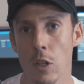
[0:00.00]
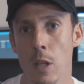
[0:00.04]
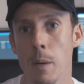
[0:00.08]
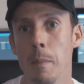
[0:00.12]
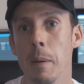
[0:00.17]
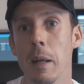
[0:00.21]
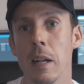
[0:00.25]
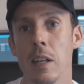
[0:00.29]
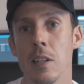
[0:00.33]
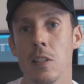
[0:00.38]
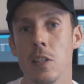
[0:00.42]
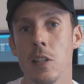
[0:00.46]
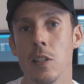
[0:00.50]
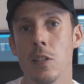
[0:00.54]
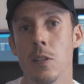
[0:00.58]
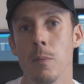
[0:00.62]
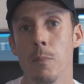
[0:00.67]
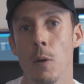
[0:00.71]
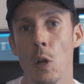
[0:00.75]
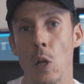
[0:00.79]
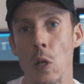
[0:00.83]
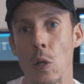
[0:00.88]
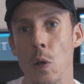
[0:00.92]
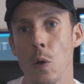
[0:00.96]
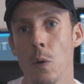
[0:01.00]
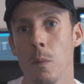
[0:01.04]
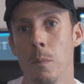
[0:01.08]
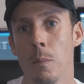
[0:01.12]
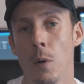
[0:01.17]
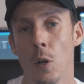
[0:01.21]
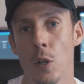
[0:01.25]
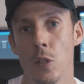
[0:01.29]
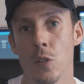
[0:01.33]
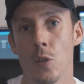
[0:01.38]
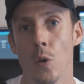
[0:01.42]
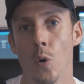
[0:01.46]
the ability to
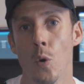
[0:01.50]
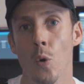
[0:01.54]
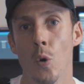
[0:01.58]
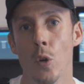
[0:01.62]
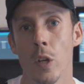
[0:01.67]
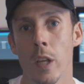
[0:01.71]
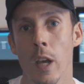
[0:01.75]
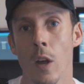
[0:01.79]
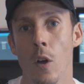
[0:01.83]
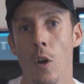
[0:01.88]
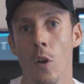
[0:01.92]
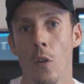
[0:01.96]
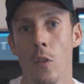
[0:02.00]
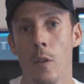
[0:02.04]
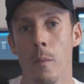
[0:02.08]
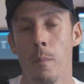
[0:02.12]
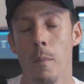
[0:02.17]
monitor audio on the